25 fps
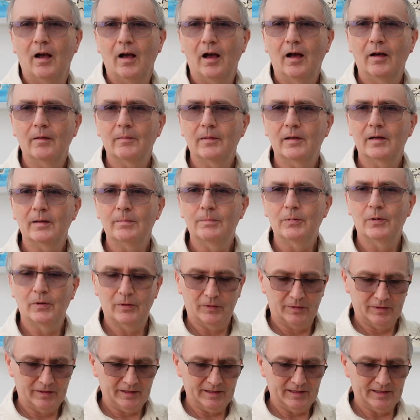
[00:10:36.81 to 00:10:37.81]
I'm going to
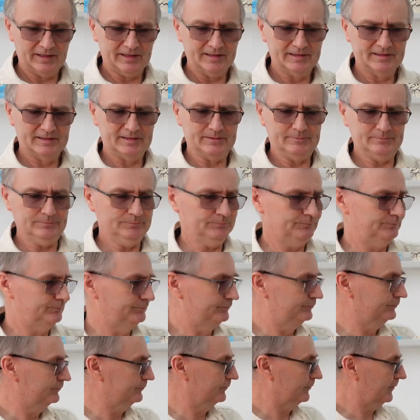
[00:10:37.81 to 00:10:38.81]
put this
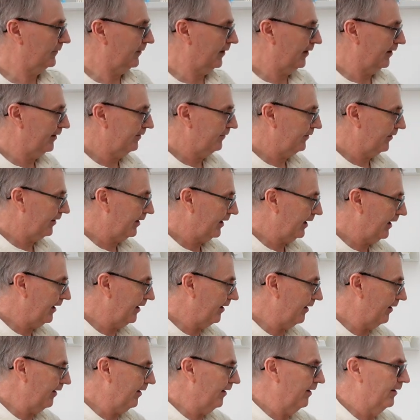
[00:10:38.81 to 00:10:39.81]
over
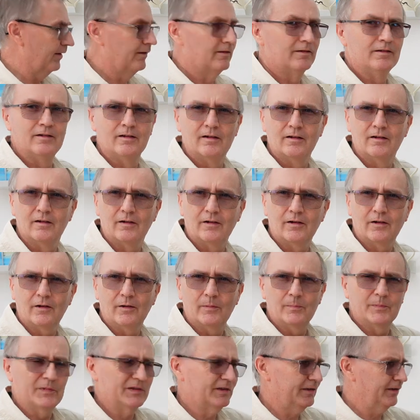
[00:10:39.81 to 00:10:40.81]
here,
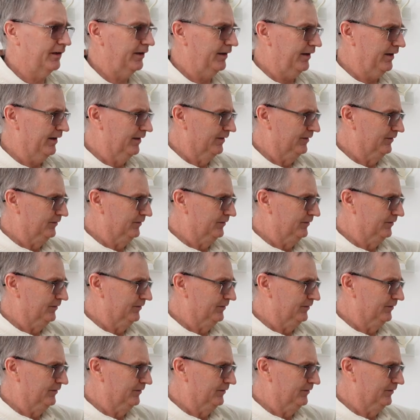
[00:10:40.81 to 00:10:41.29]
comme ça,